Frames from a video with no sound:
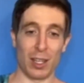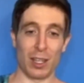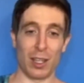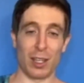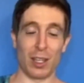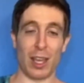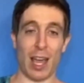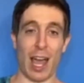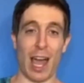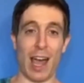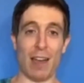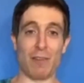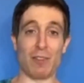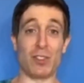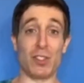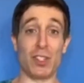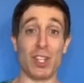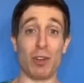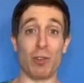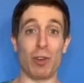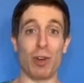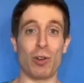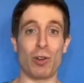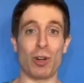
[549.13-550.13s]
have
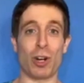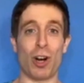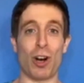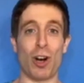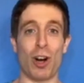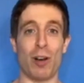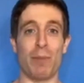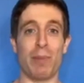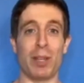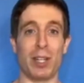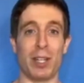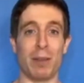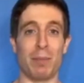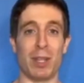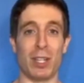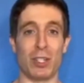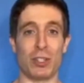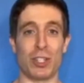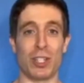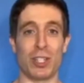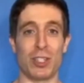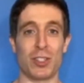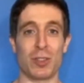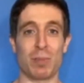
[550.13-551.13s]
zero carbon
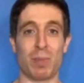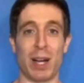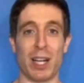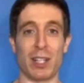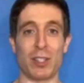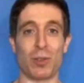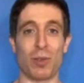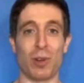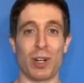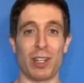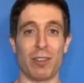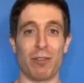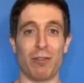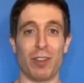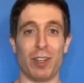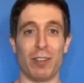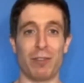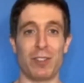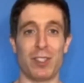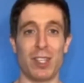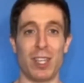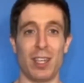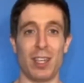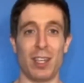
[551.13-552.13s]
emissions by
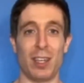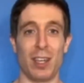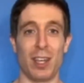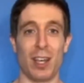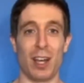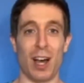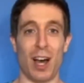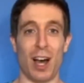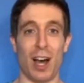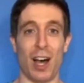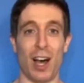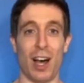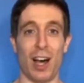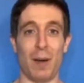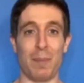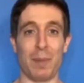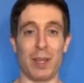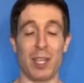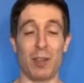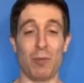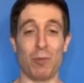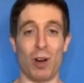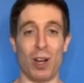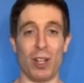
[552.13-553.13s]
2050.
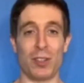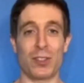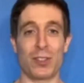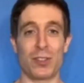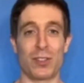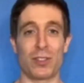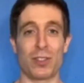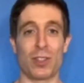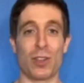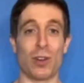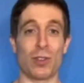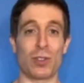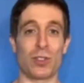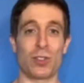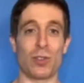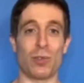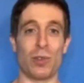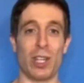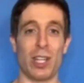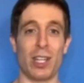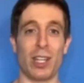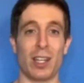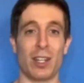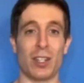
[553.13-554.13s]
He wants Costa
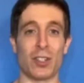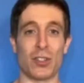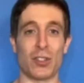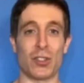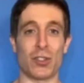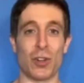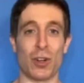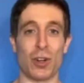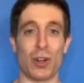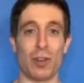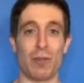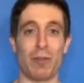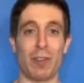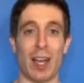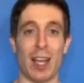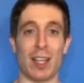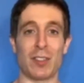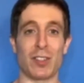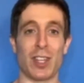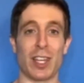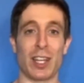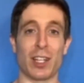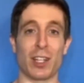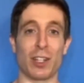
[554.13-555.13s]
Rica to serve as
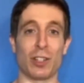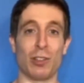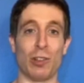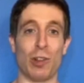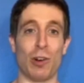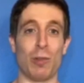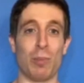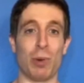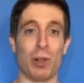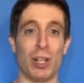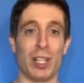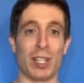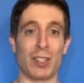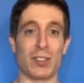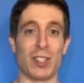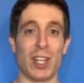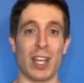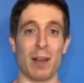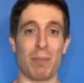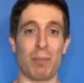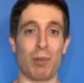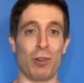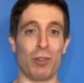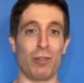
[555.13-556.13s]
like a global
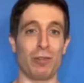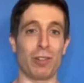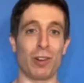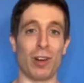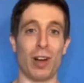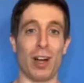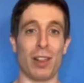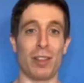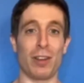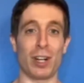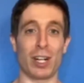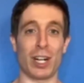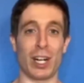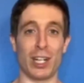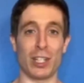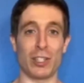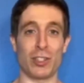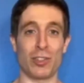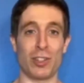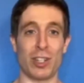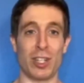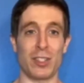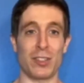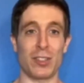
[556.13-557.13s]
example for other
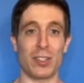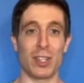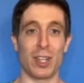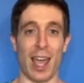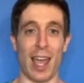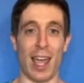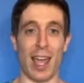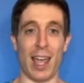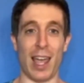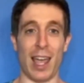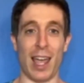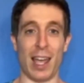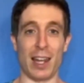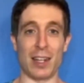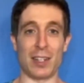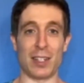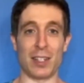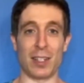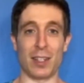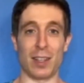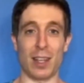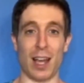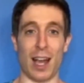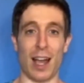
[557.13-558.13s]
countries. And
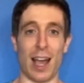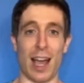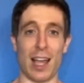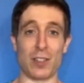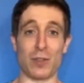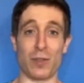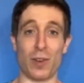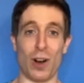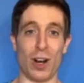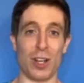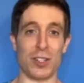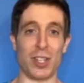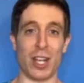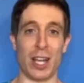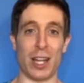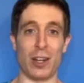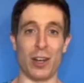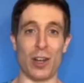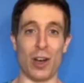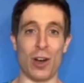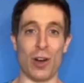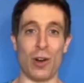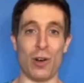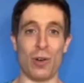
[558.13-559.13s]
as far as I
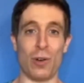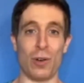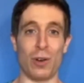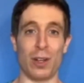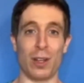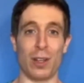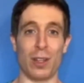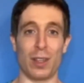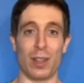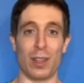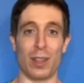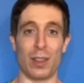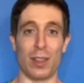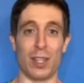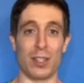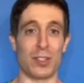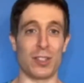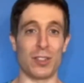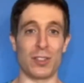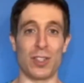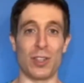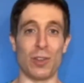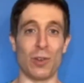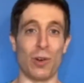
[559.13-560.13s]
know, this
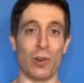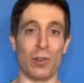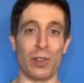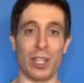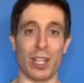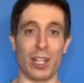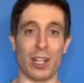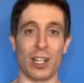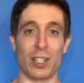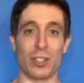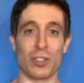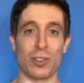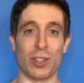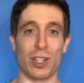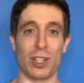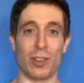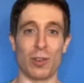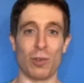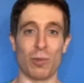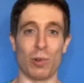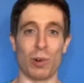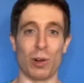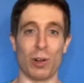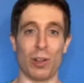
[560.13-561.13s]
is the only country in the
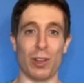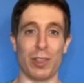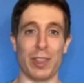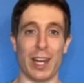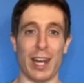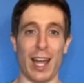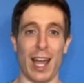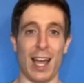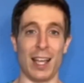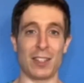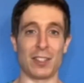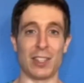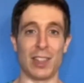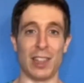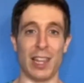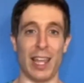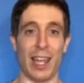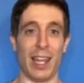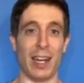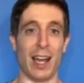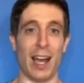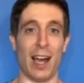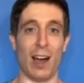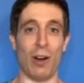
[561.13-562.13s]
world that has
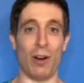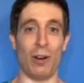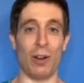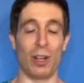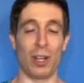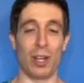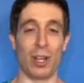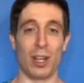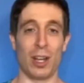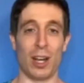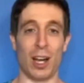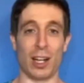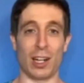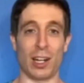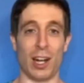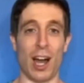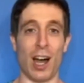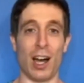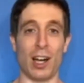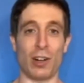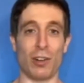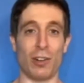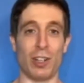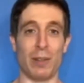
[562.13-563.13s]
laid out a
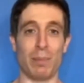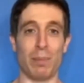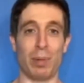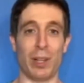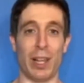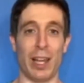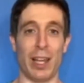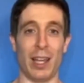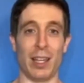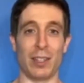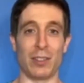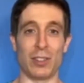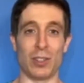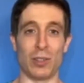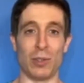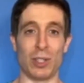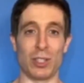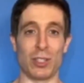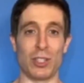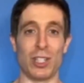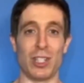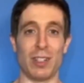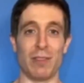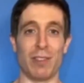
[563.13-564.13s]
concrete plan to
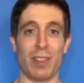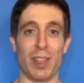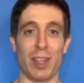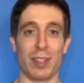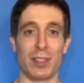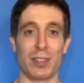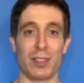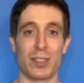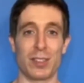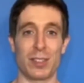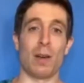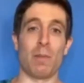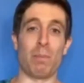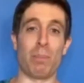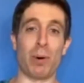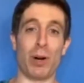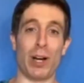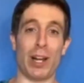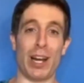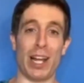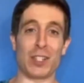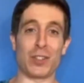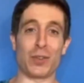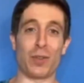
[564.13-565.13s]
achieve this.
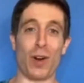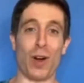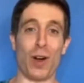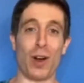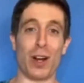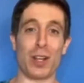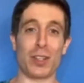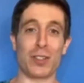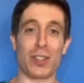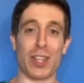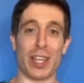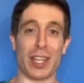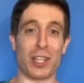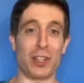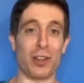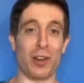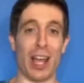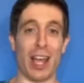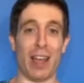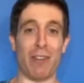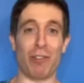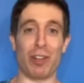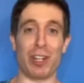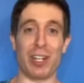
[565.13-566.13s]
But as far as like your
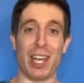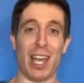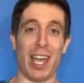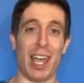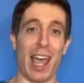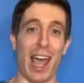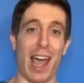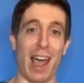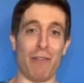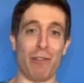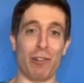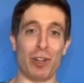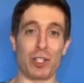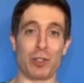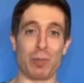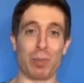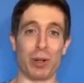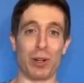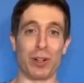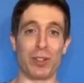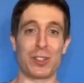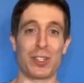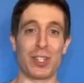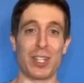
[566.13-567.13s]
everyday average
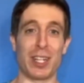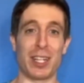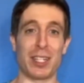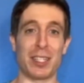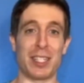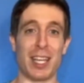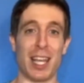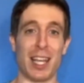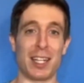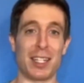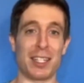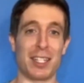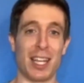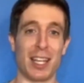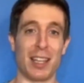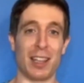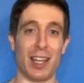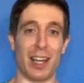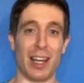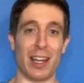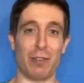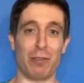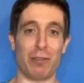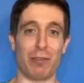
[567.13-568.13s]
person in day-to-day
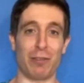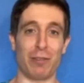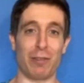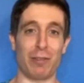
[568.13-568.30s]
life,